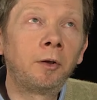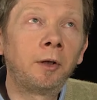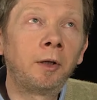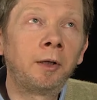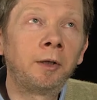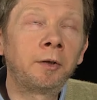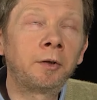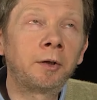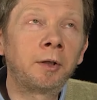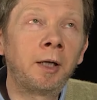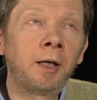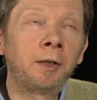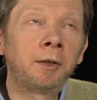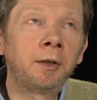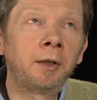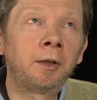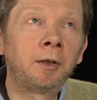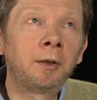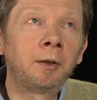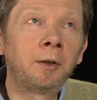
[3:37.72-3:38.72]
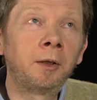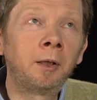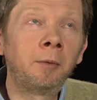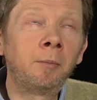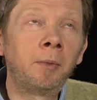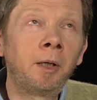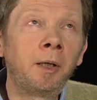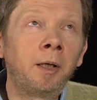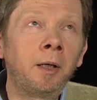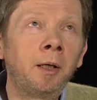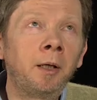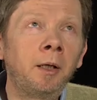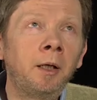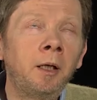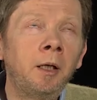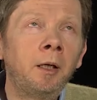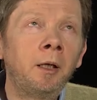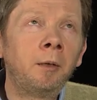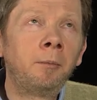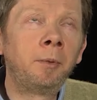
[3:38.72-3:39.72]
I started in my,
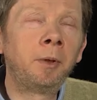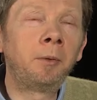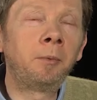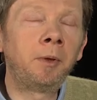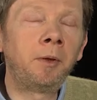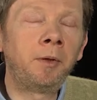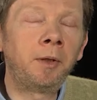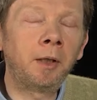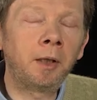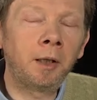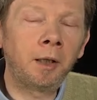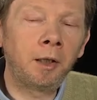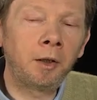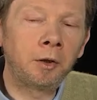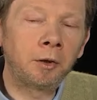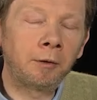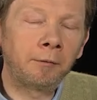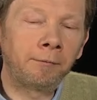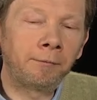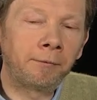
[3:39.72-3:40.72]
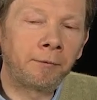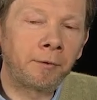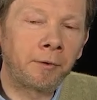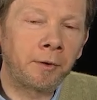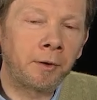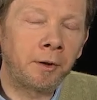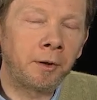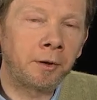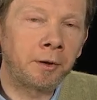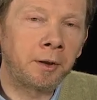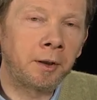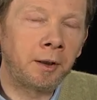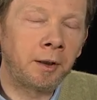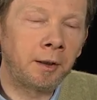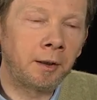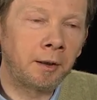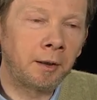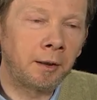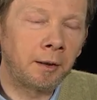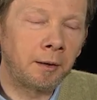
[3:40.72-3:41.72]
between the age of
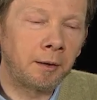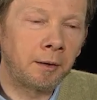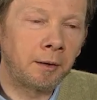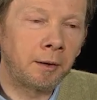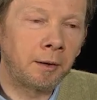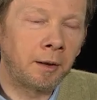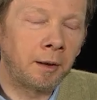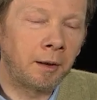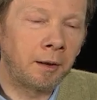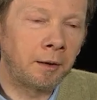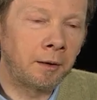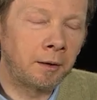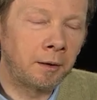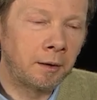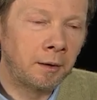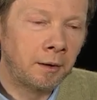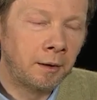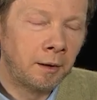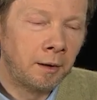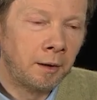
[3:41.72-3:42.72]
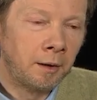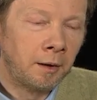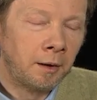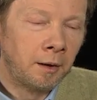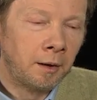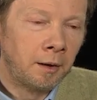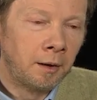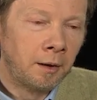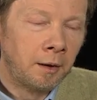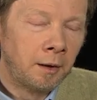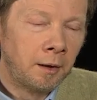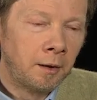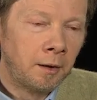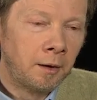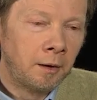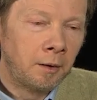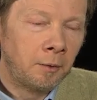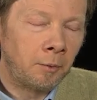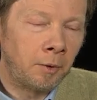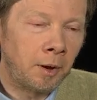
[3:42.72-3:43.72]
thirty and,
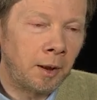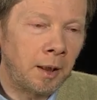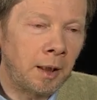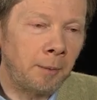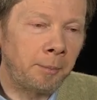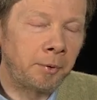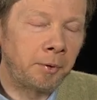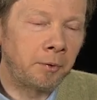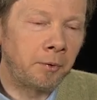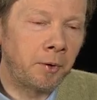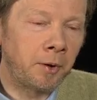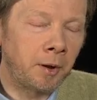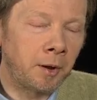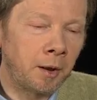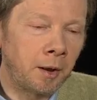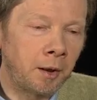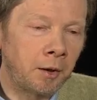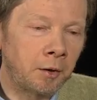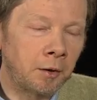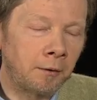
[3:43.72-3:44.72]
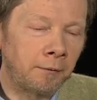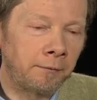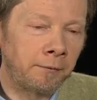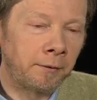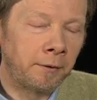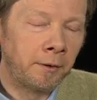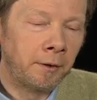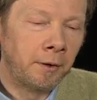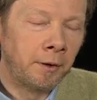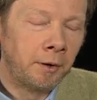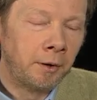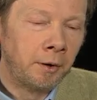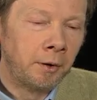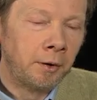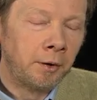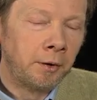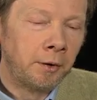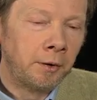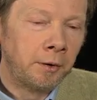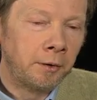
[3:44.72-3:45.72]
well, up to the age of
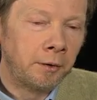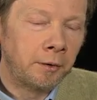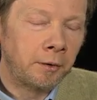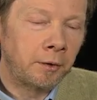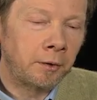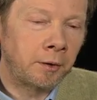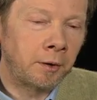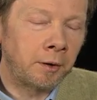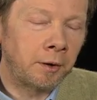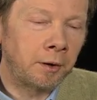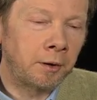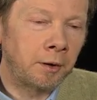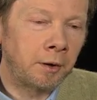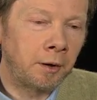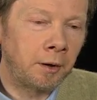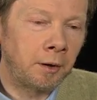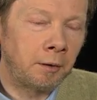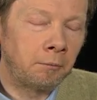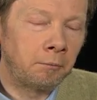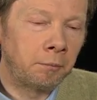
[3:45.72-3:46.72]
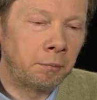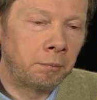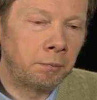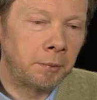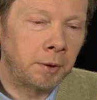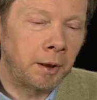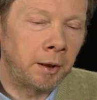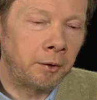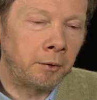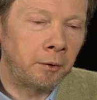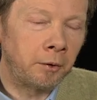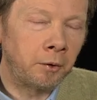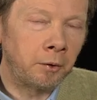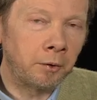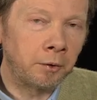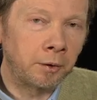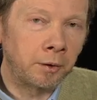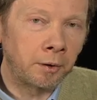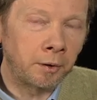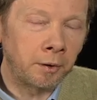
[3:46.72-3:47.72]
thirty, I don't
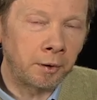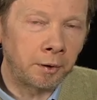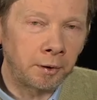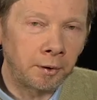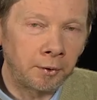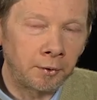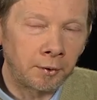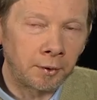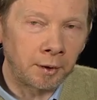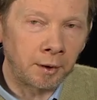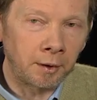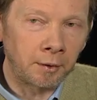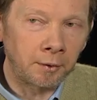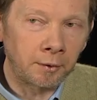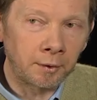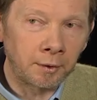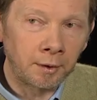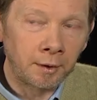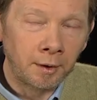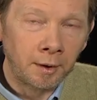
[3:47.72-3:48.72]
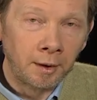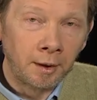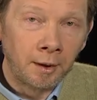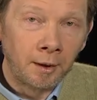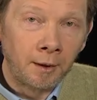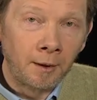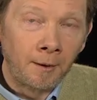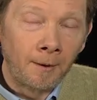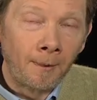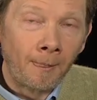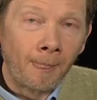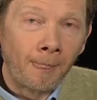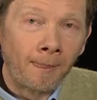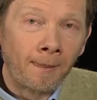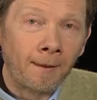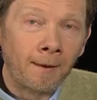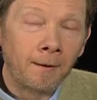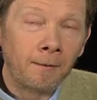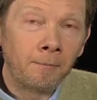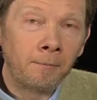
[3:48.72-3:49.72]
know, thirty-six,
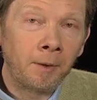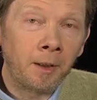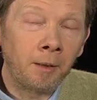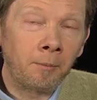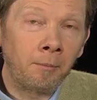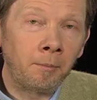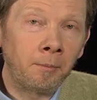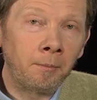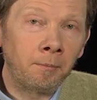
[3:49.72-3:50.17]
my